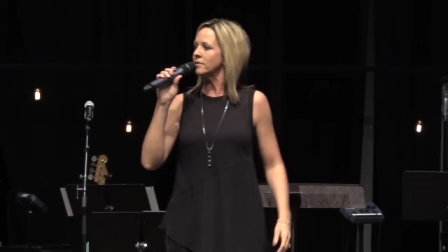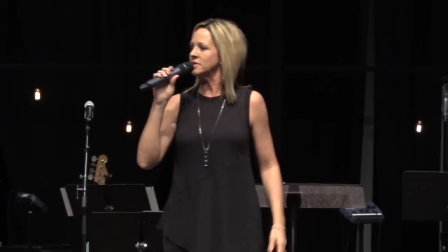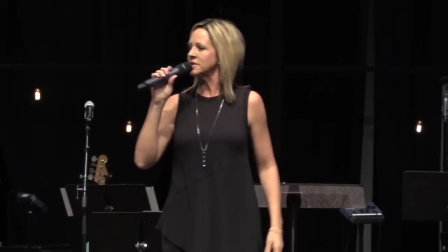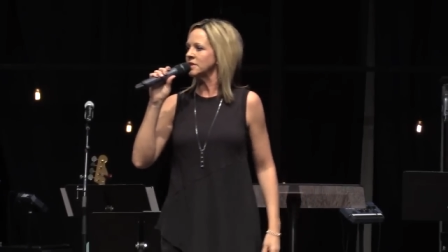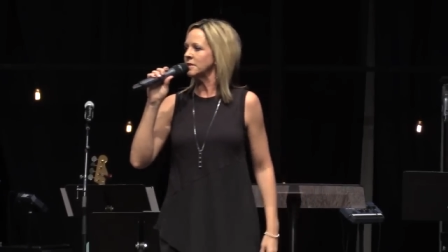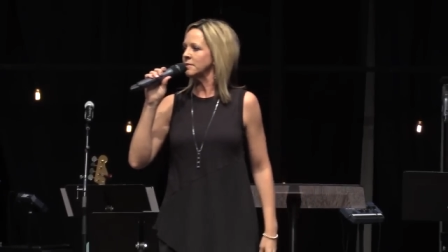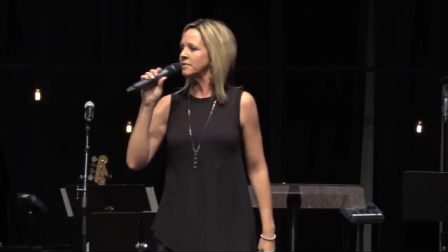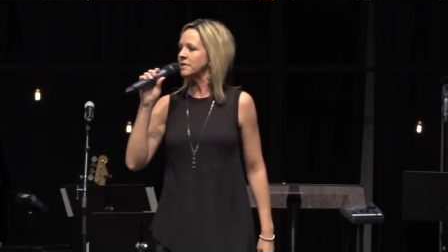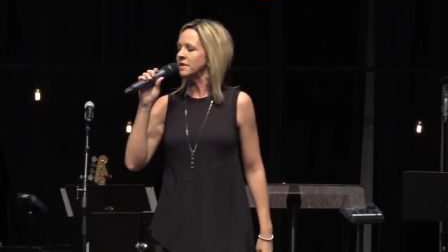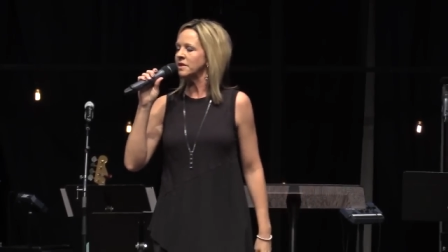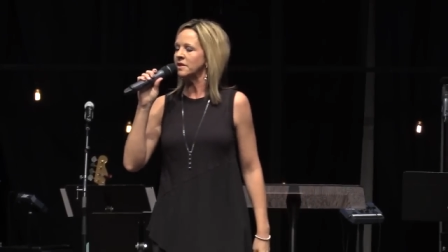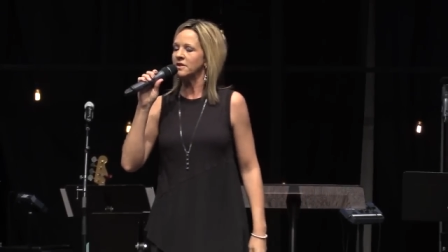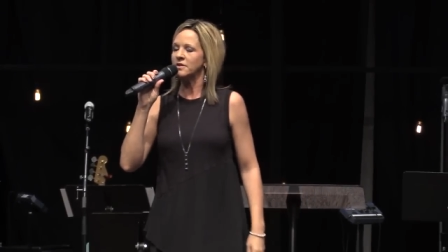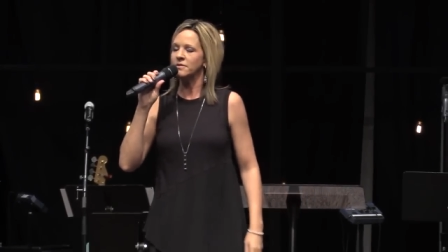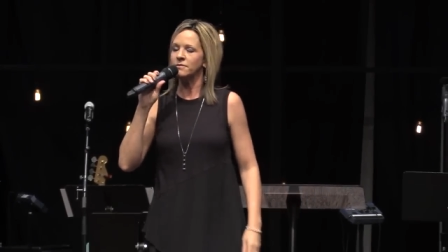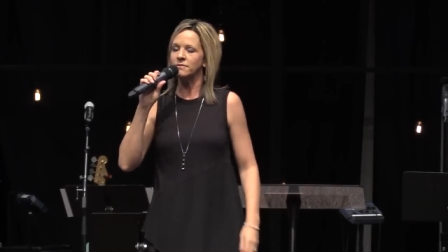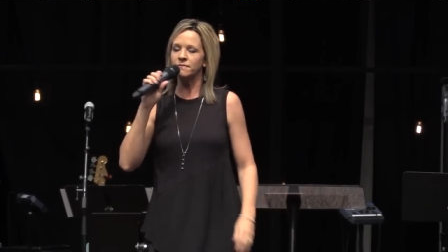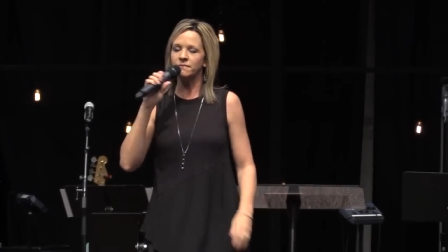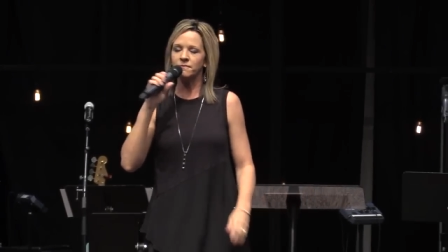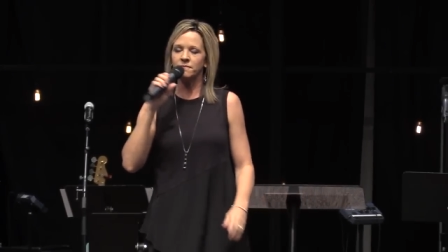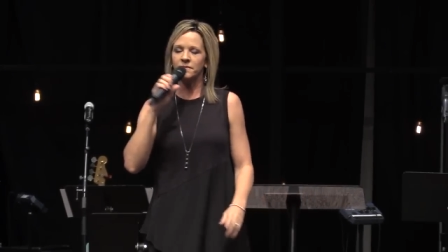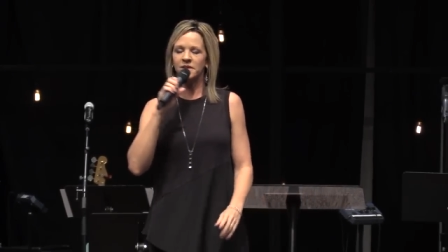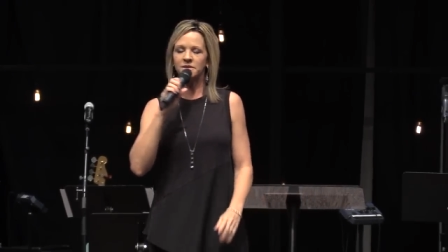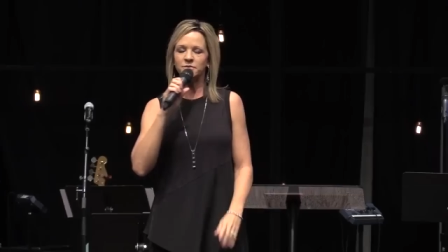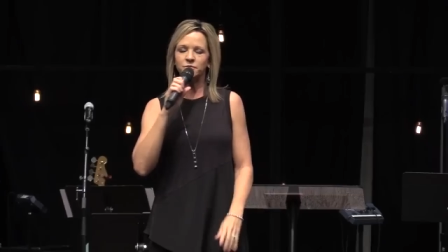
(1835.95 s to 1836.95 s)
or something. You
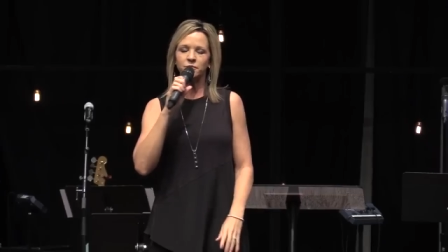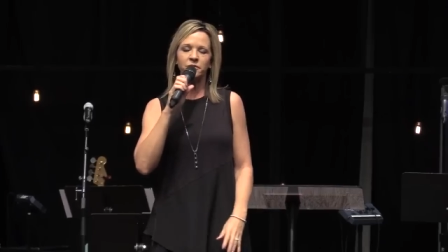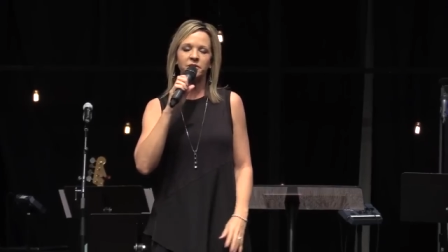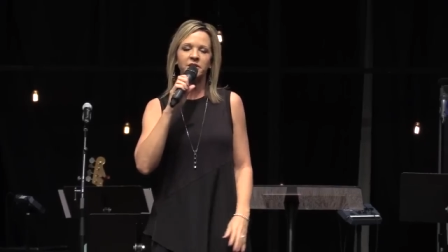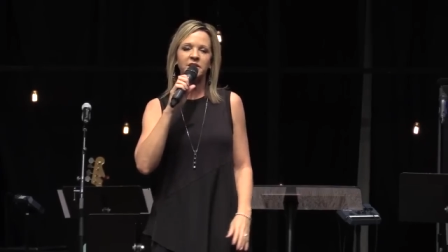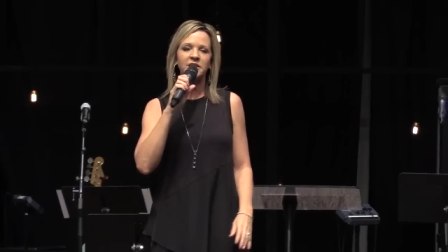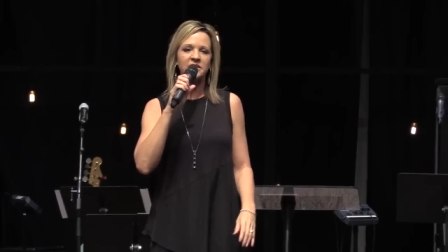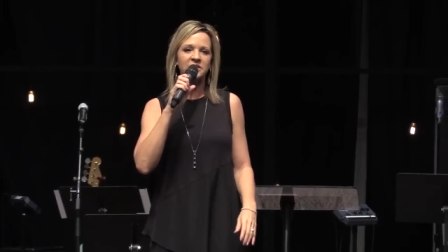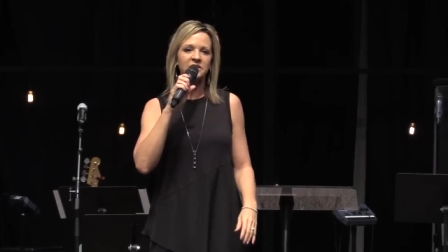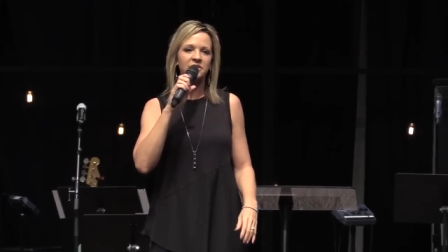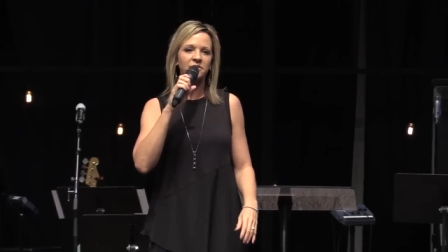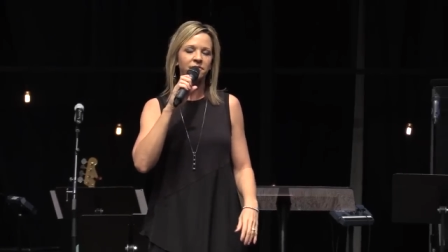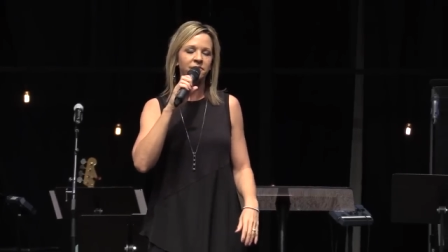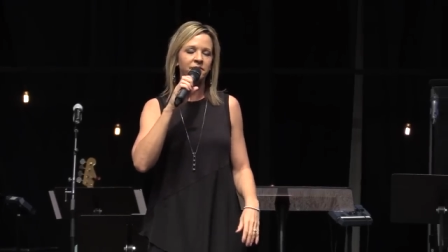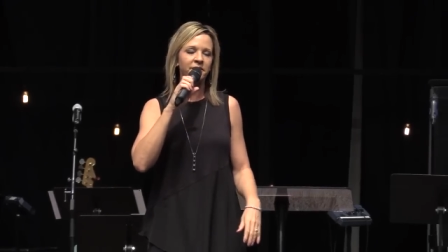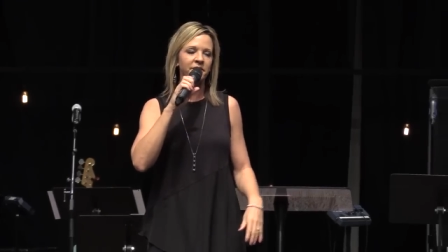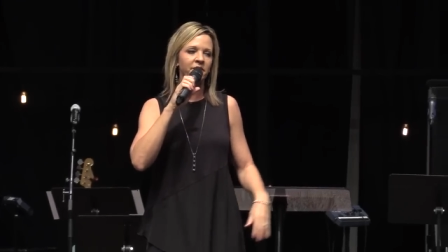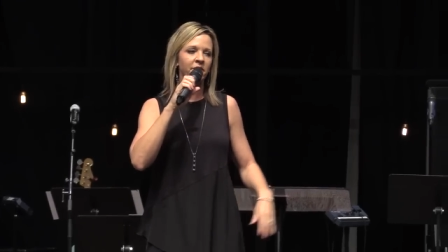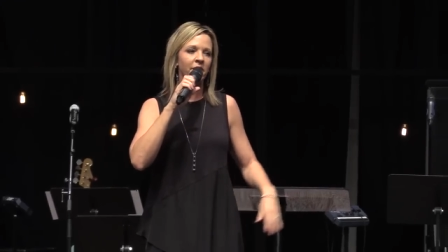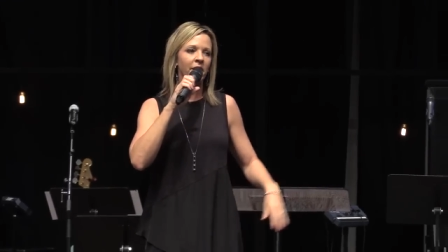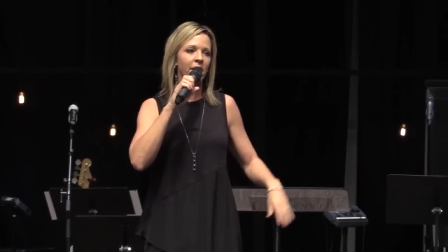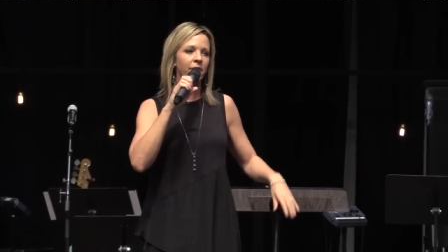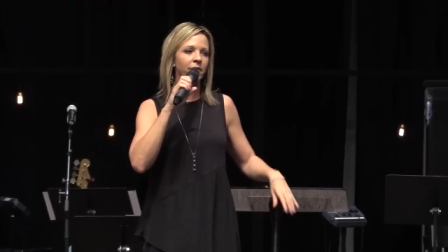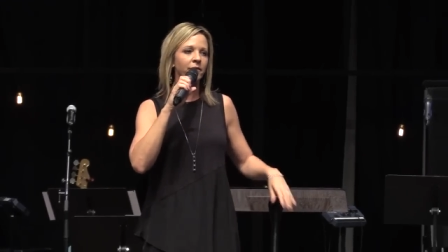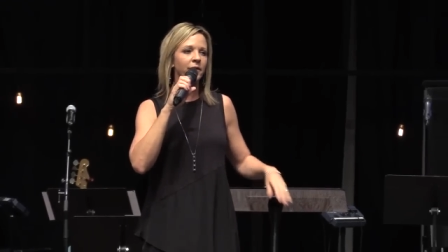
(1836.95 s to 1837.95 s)
can it's pretty easy to
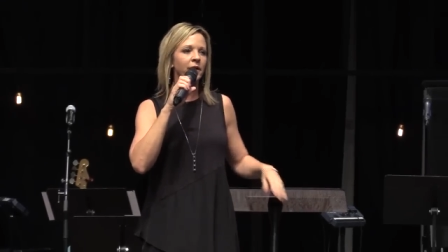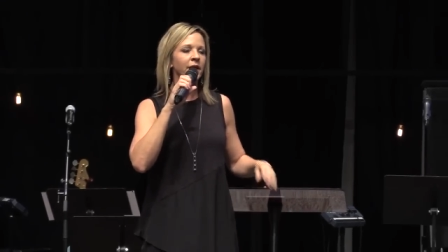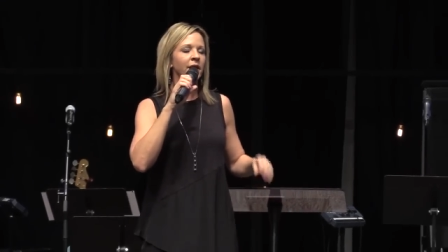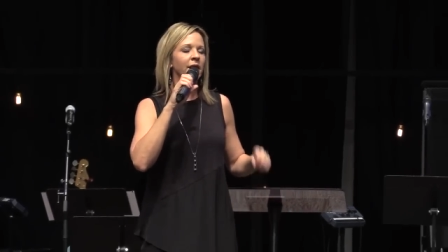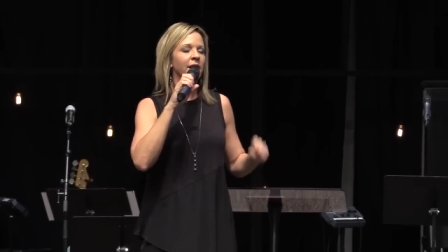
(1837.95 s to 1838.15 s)
figure out.